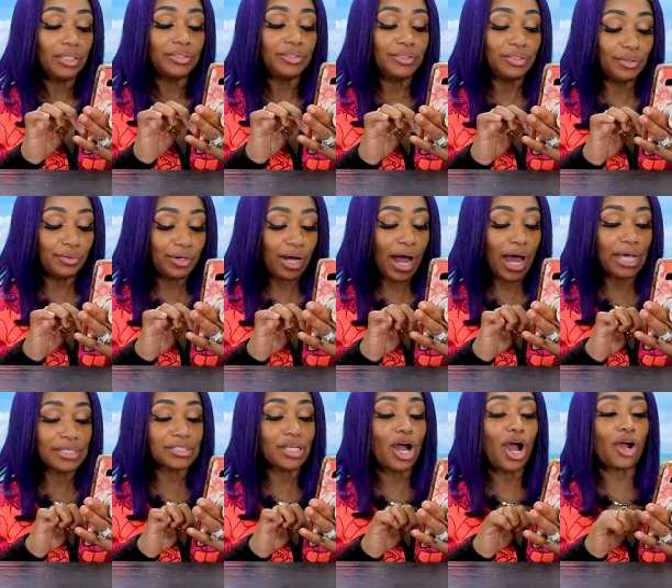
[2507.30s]
you
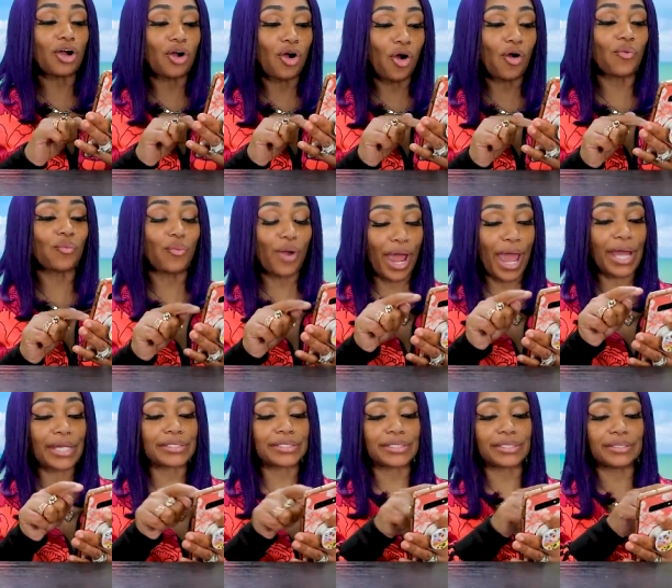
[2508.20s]
guys are
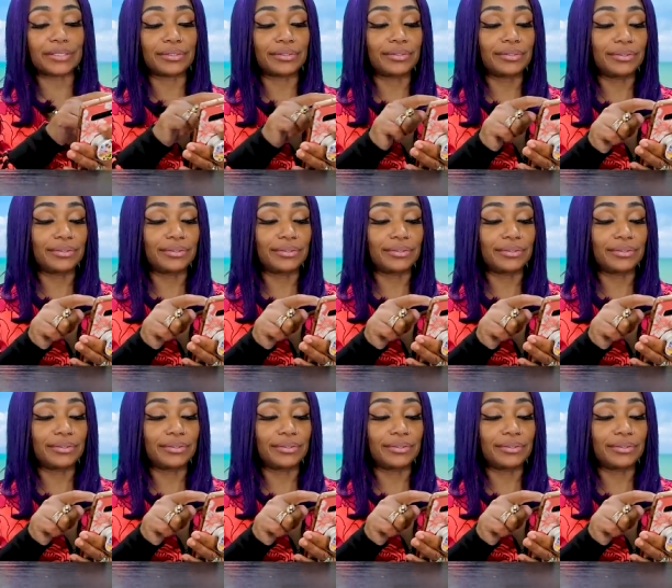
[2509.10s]
correct.